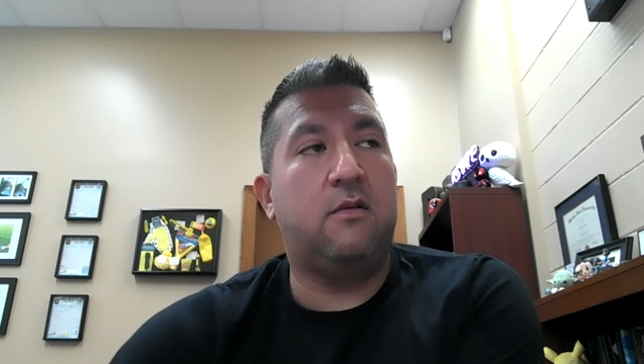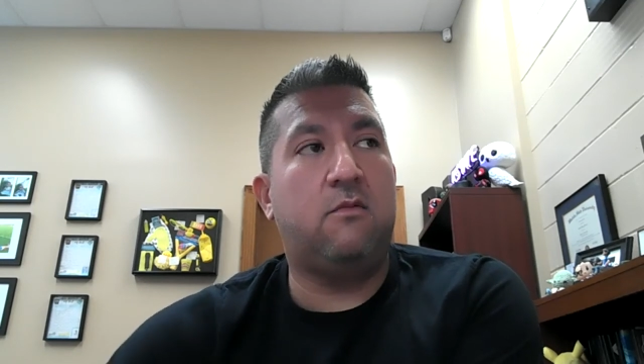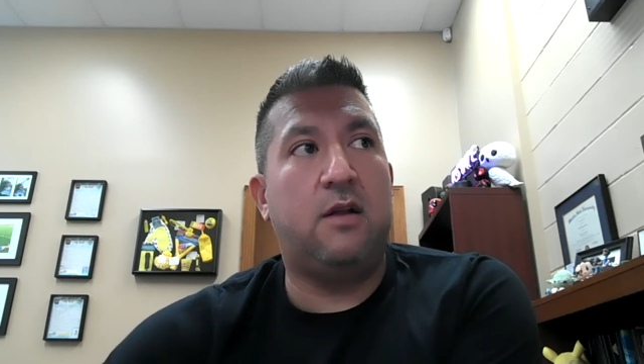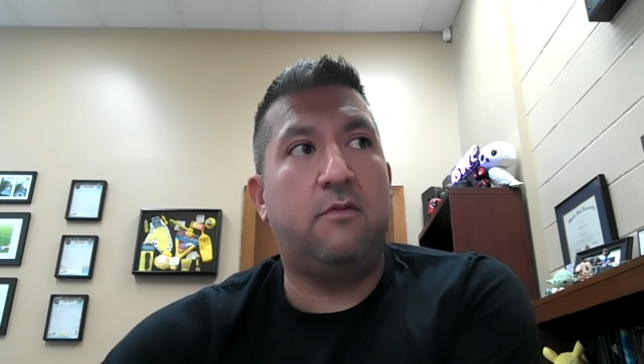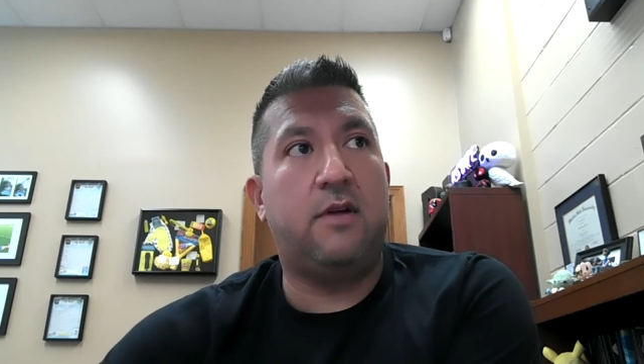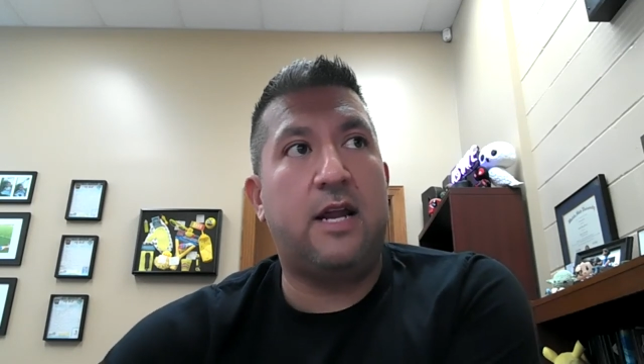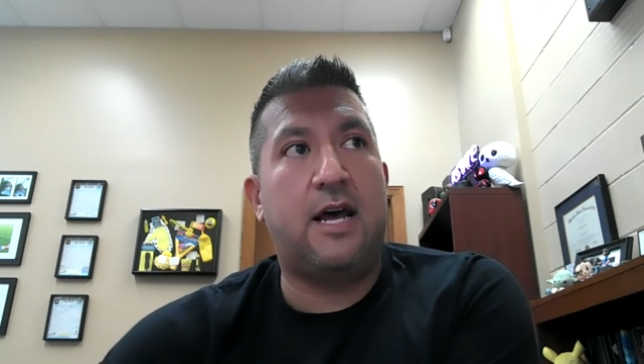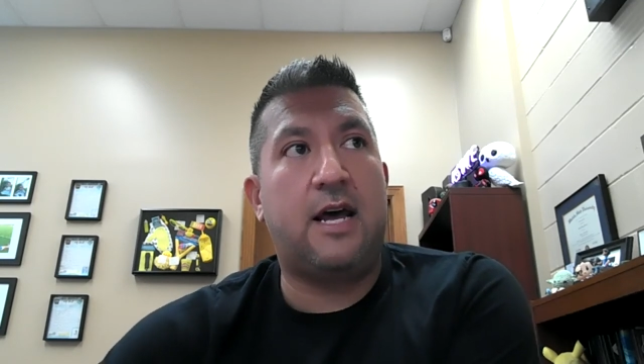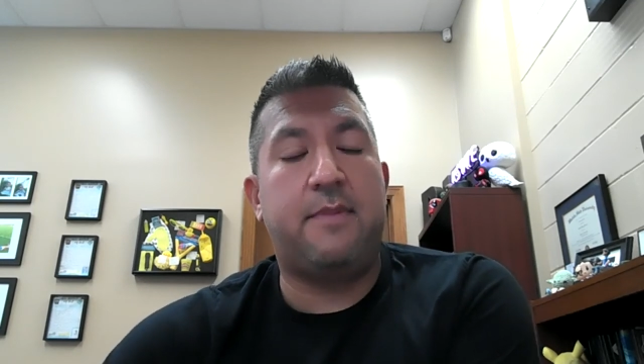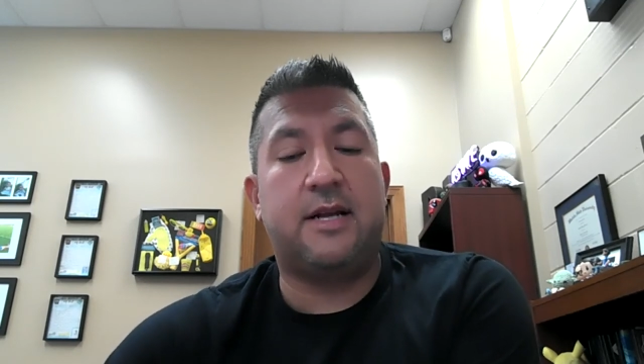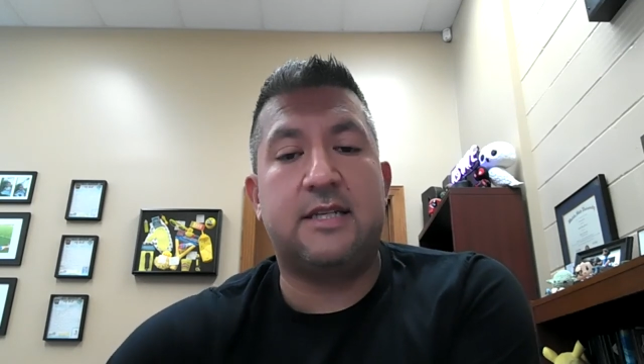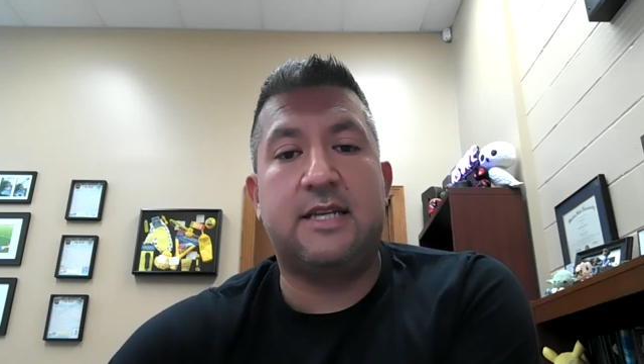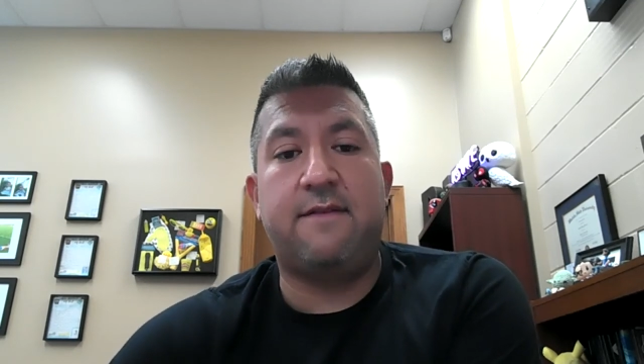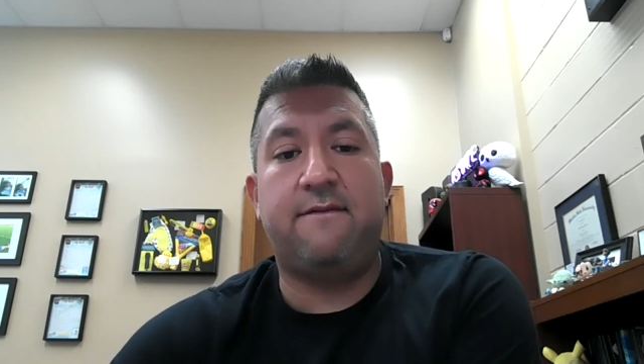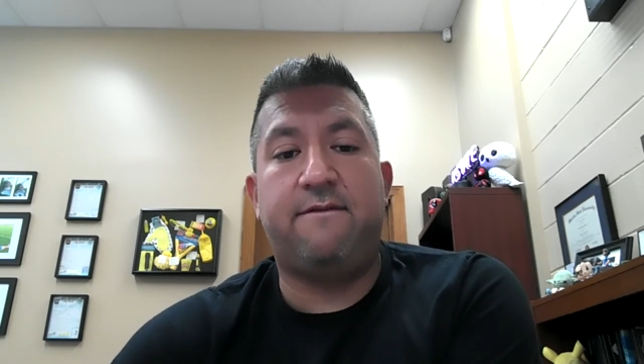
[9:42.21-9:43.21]
One went out
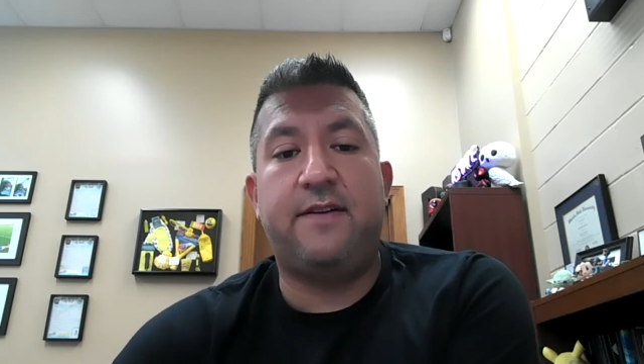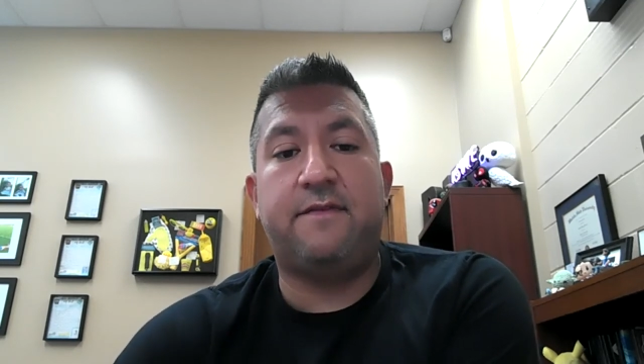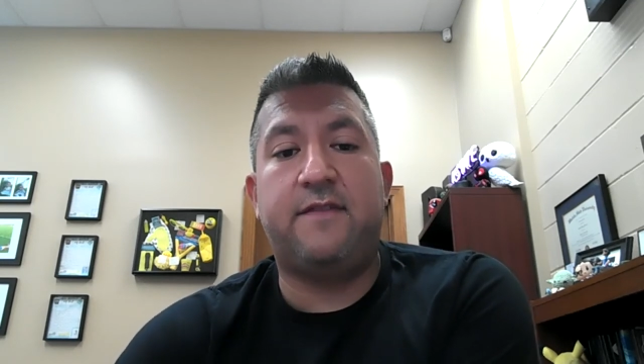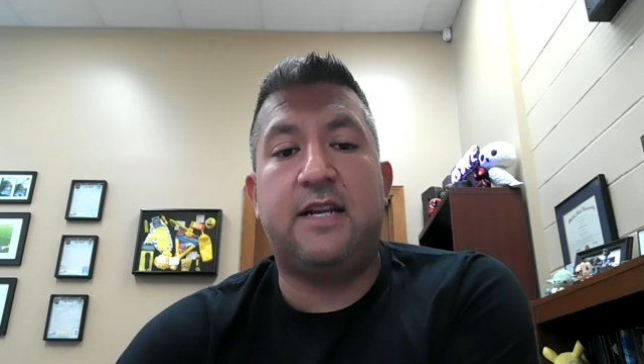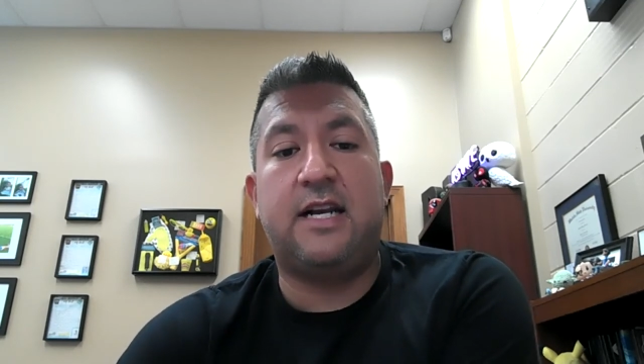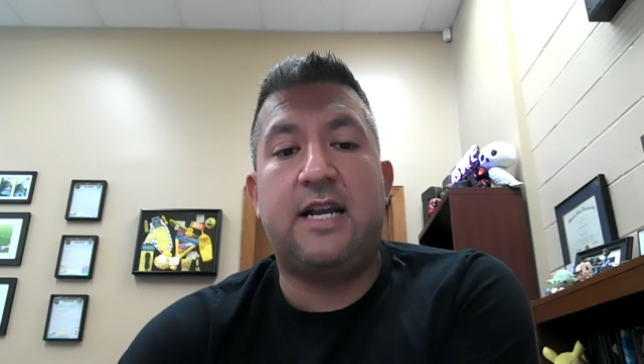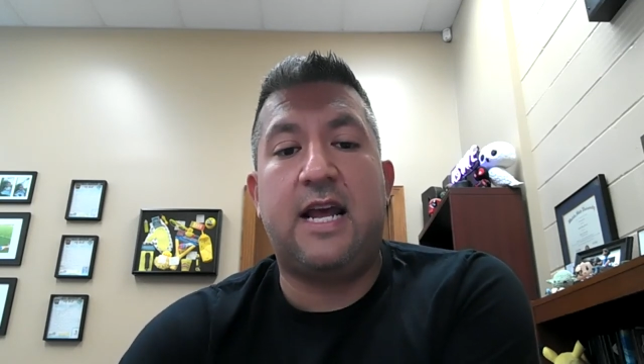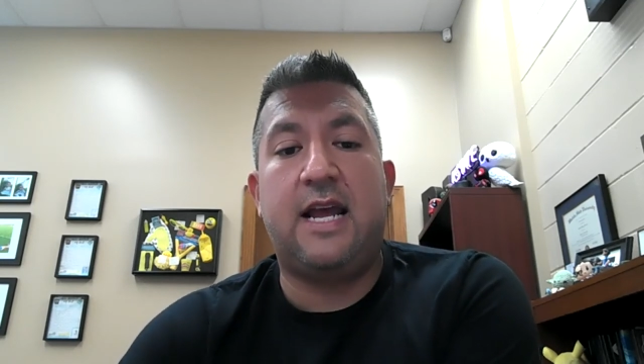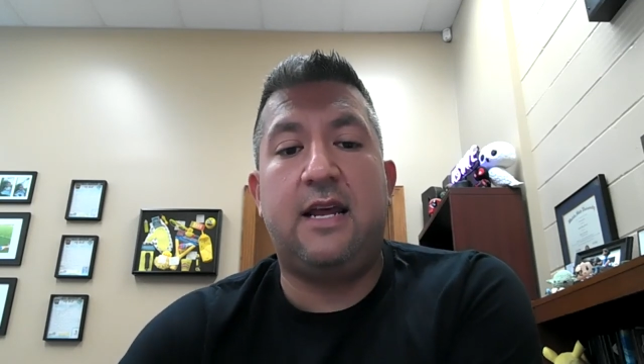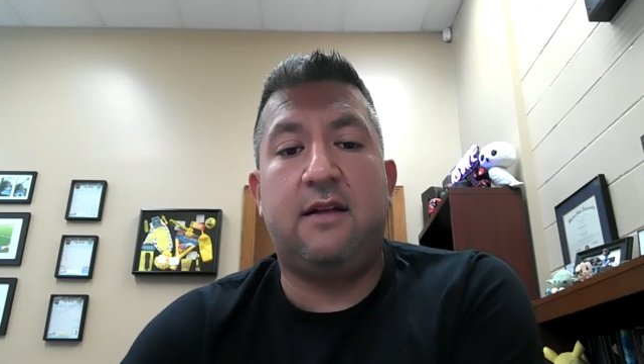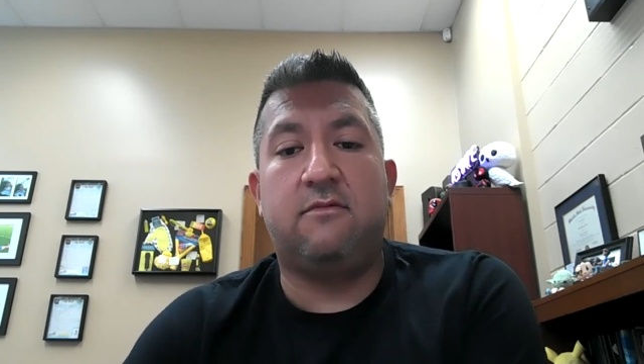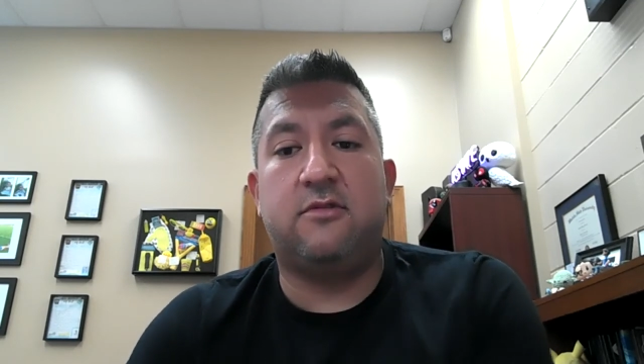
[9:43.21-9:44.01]
about 7:50 today,